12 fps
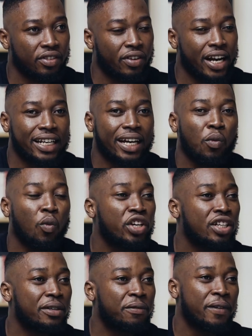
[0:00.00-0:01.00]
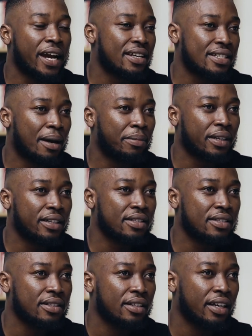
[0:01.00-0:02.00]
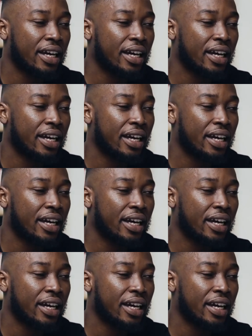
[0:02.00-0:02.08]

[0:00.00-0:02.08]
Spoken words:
right? Like what you define as happiness.